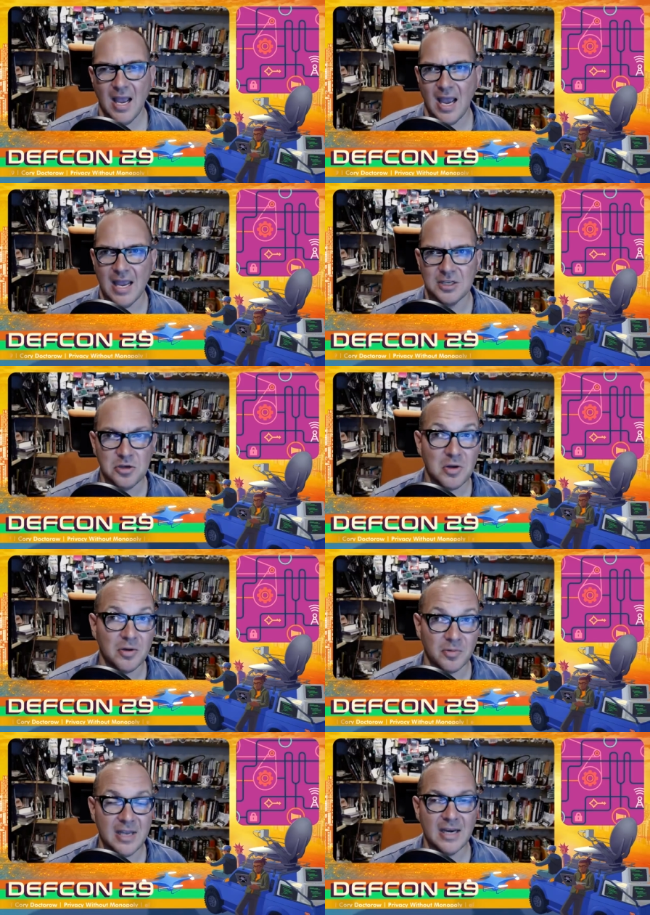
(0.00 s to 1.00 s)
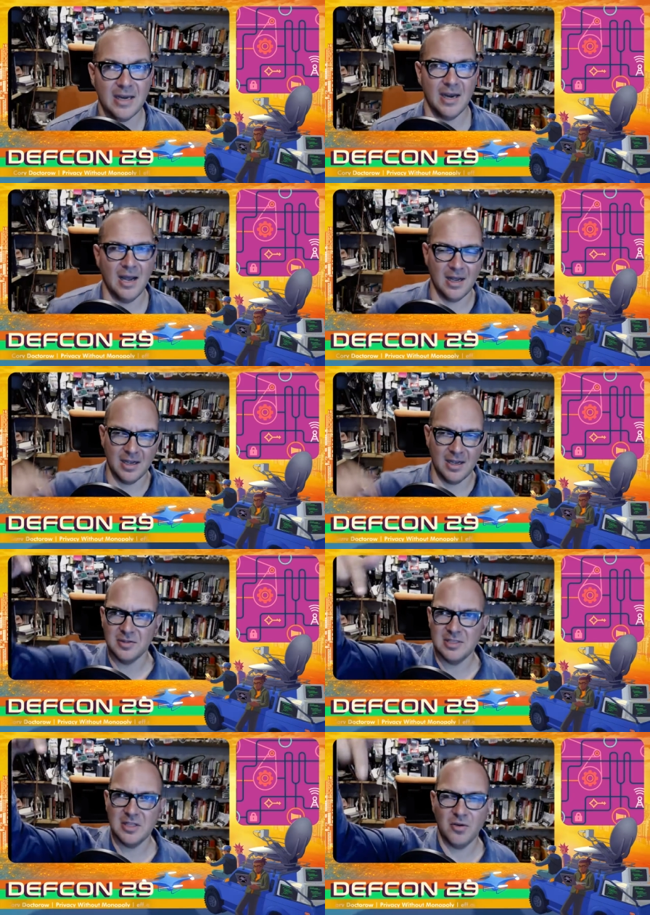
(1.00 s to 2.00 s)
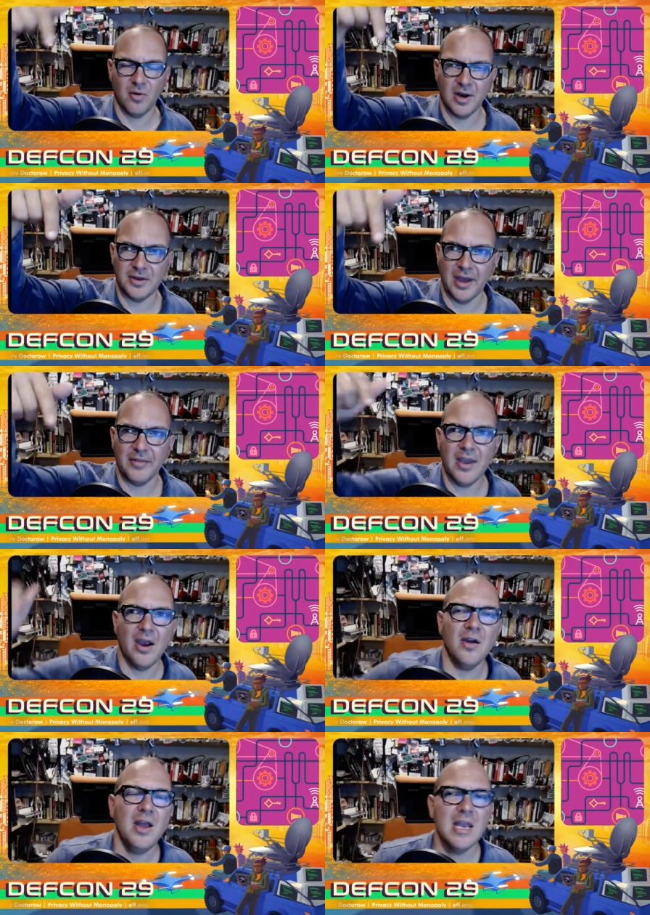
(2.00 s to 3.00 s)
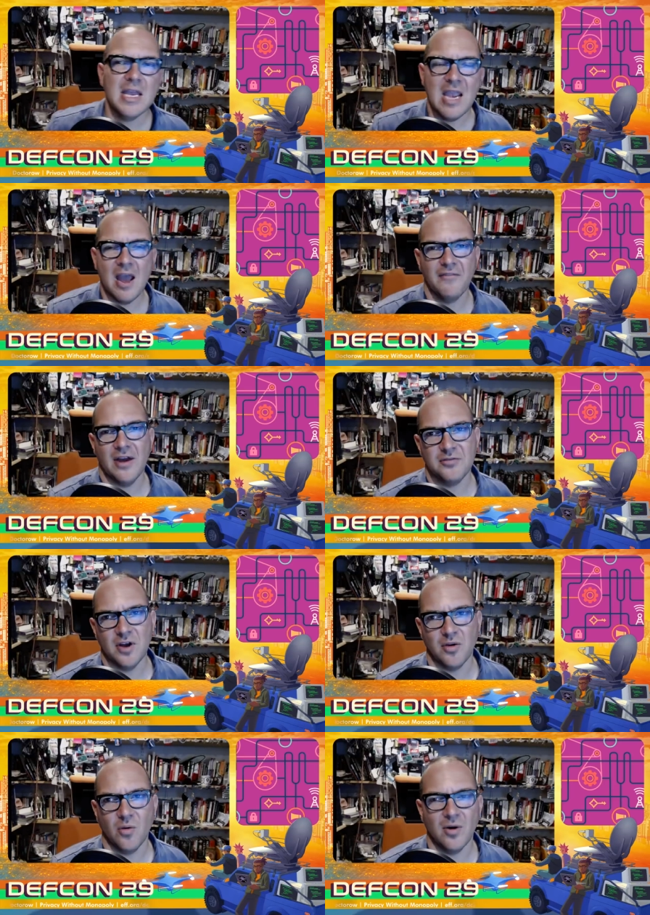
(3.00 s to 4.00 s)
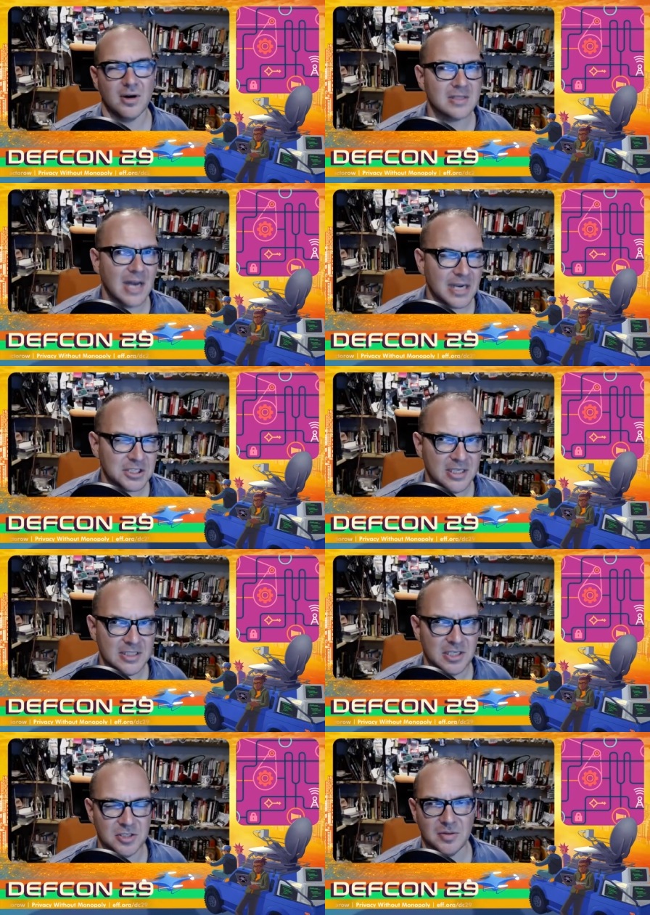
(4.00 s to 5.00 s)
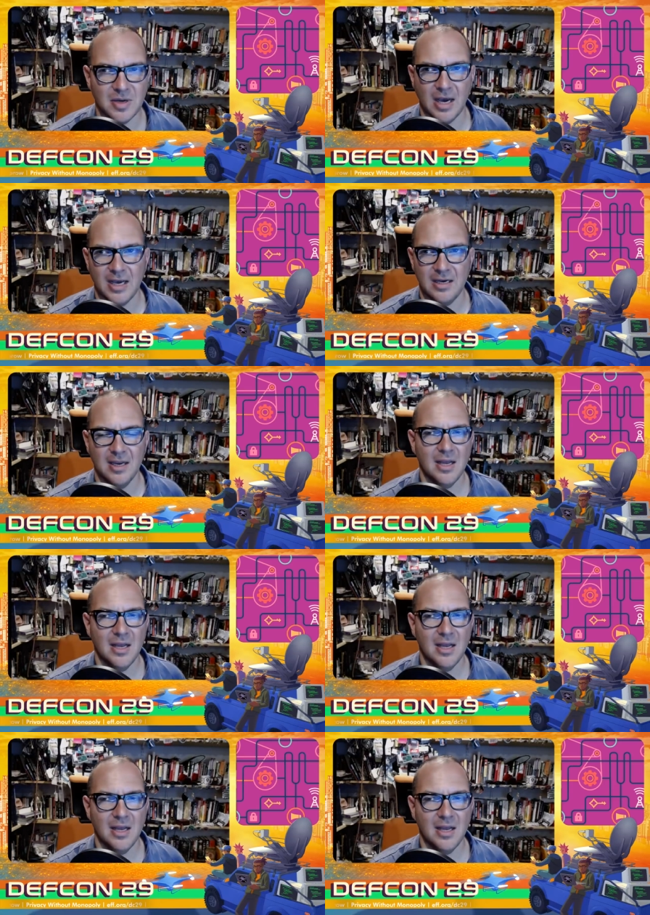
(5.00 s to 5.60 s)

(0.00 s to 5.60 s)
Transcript: and you can read it, you can see the URL down there, eff.org/DC29.